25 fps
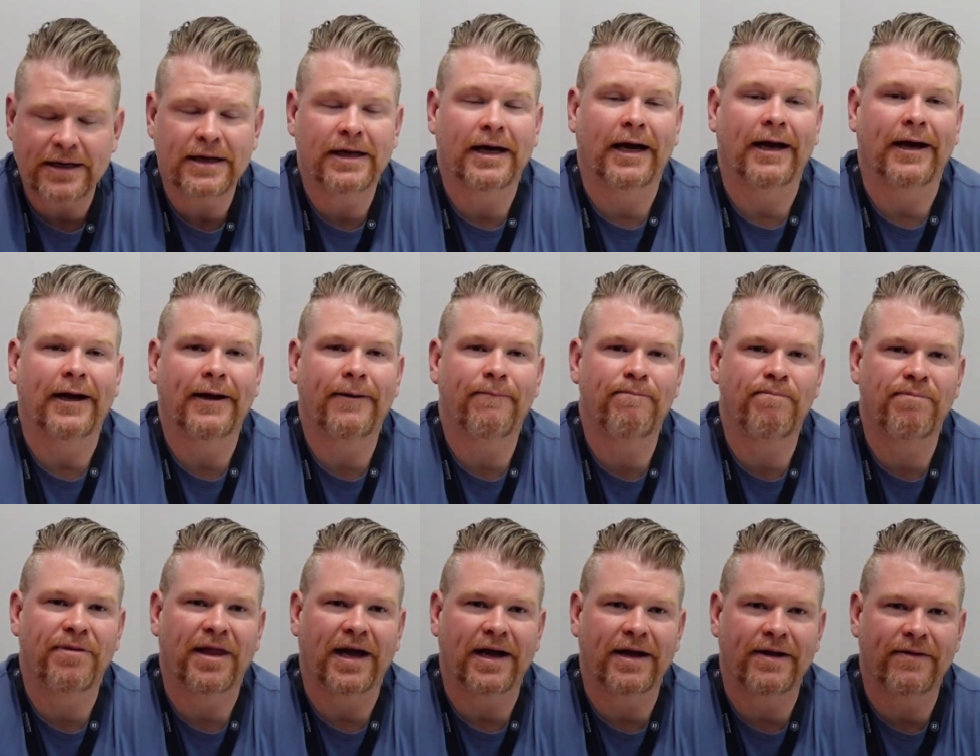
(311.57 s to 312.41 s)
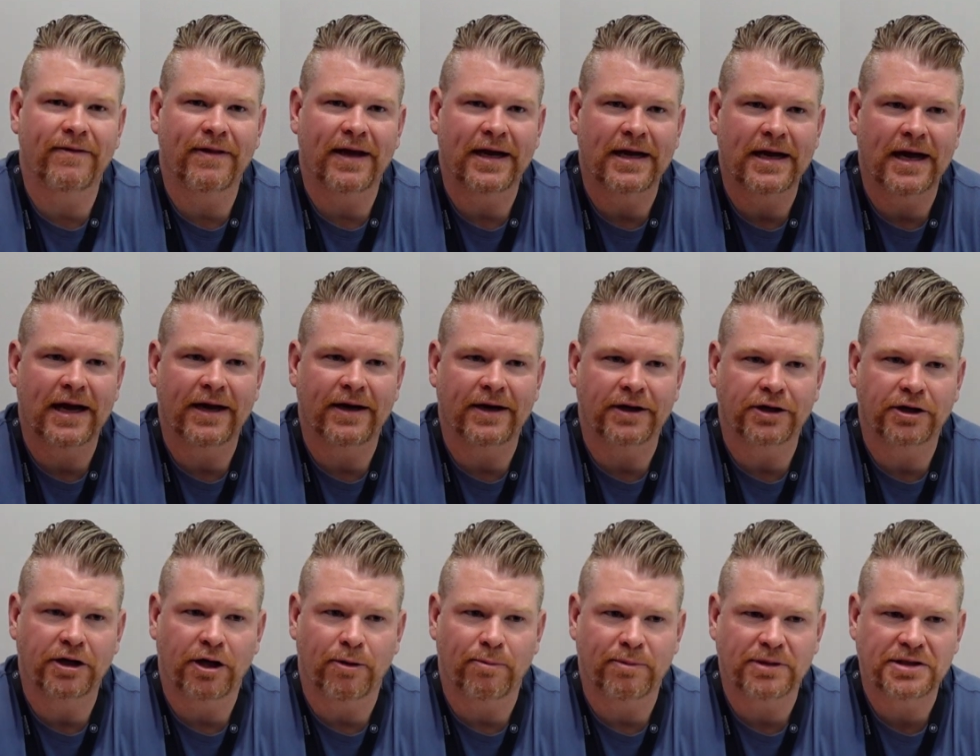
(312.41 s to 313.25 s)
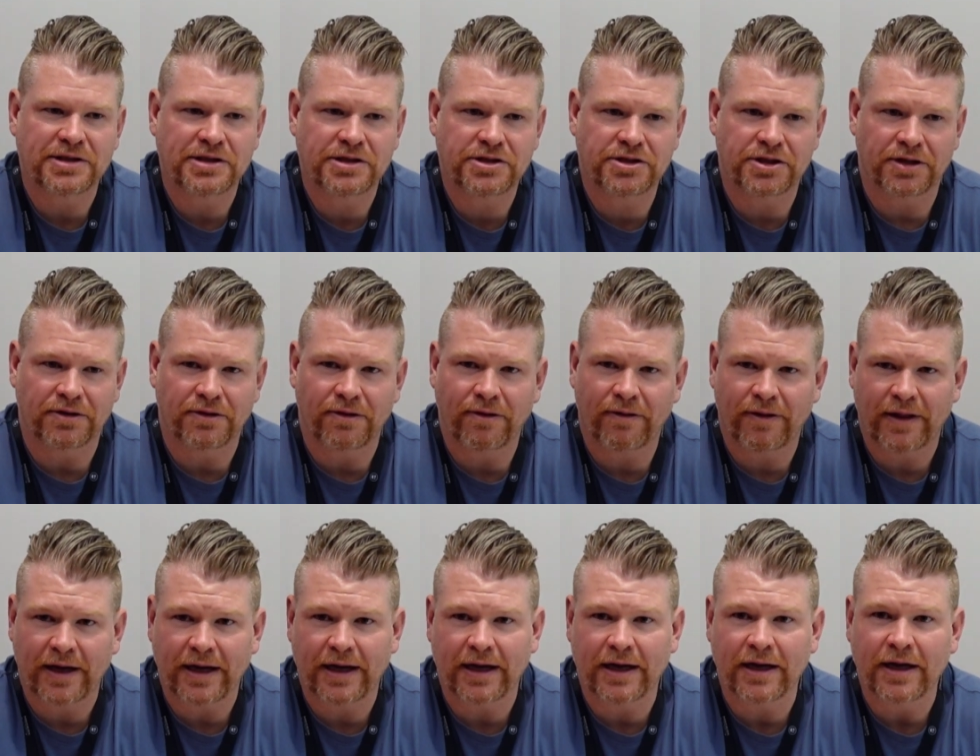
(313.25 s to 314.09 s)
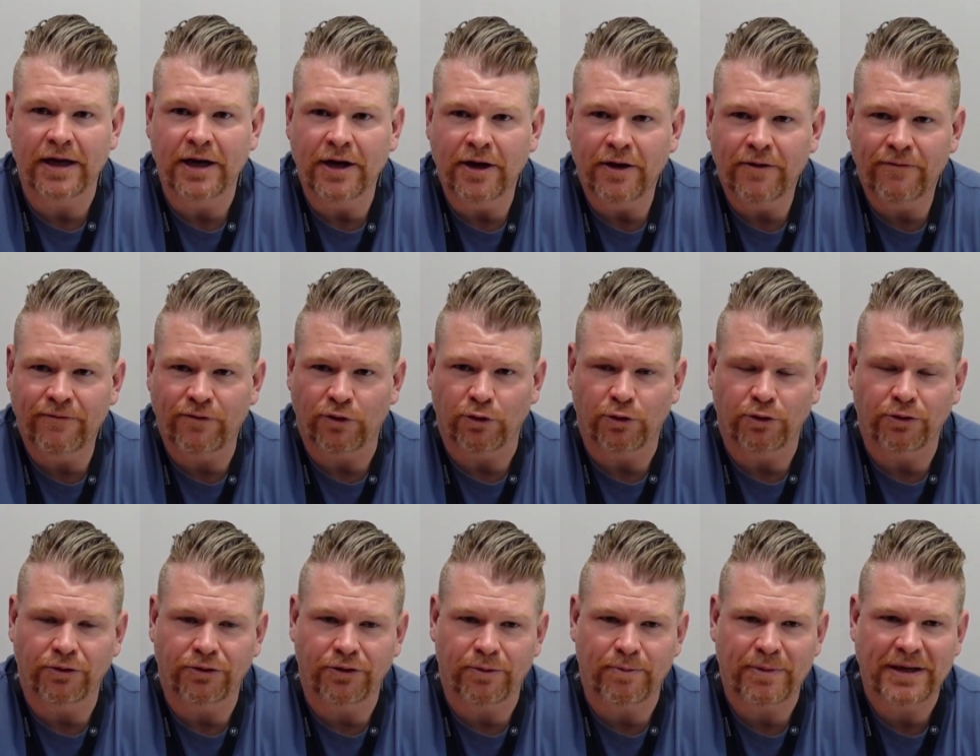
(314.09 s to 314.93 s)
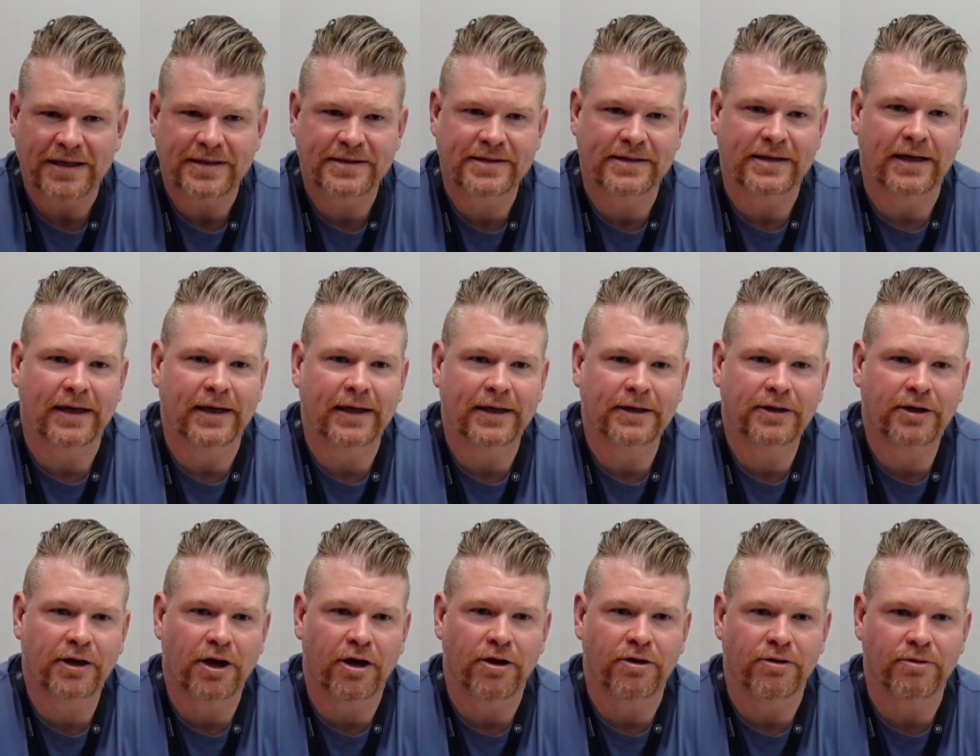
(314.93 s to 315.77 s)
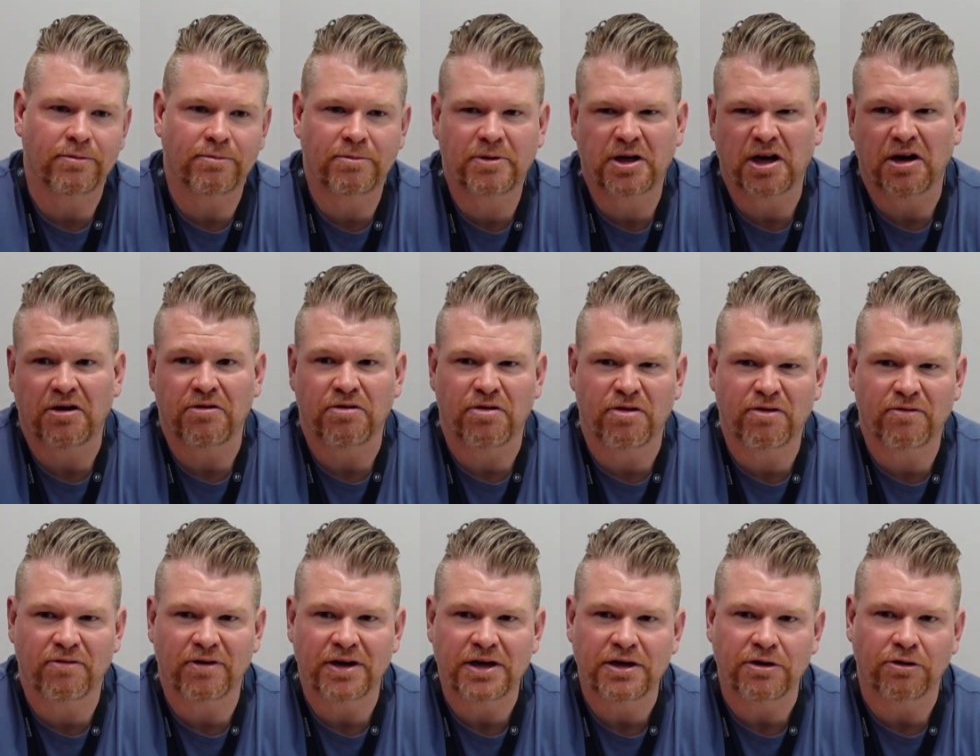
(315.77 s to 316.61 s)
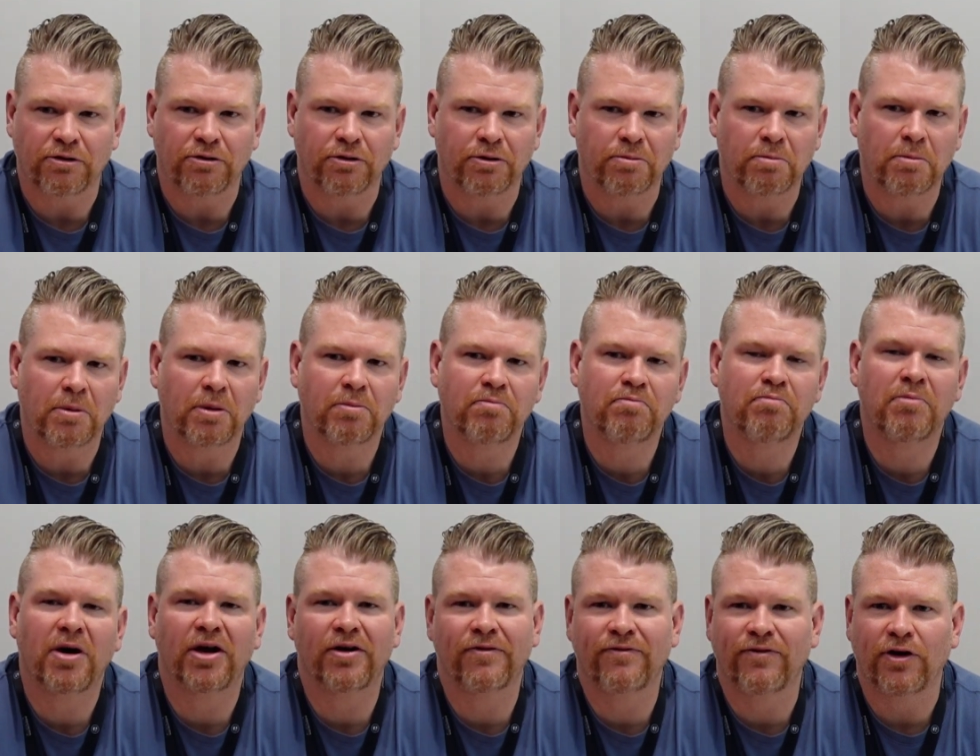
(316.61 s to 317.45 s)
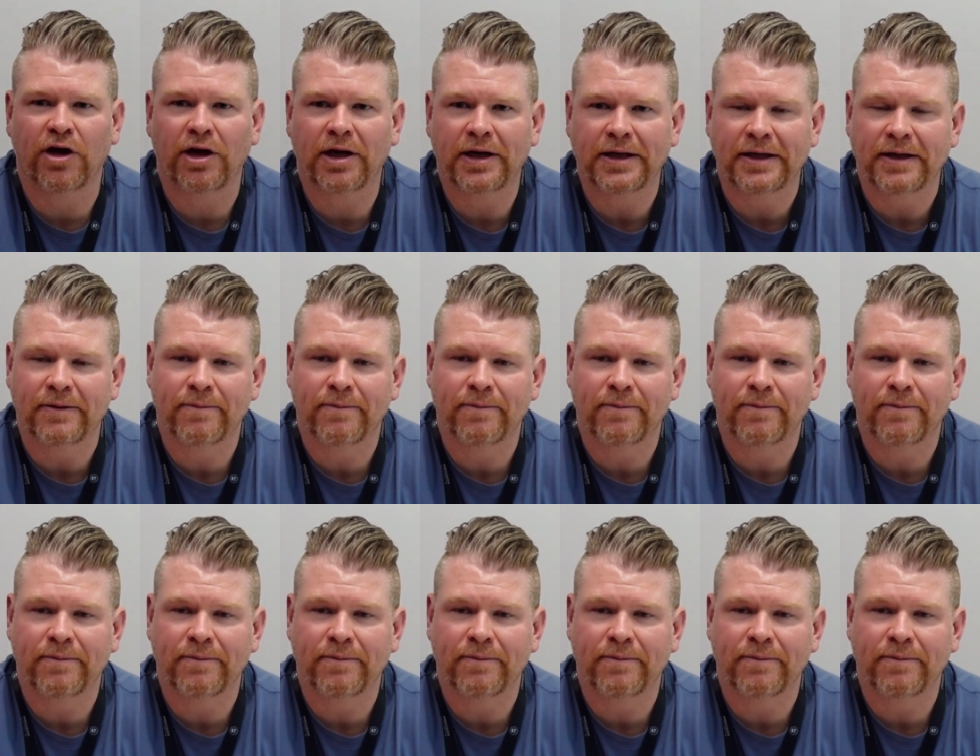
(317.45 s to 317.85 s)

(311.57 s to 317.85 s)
They had a competition there for the best Code 3 or modified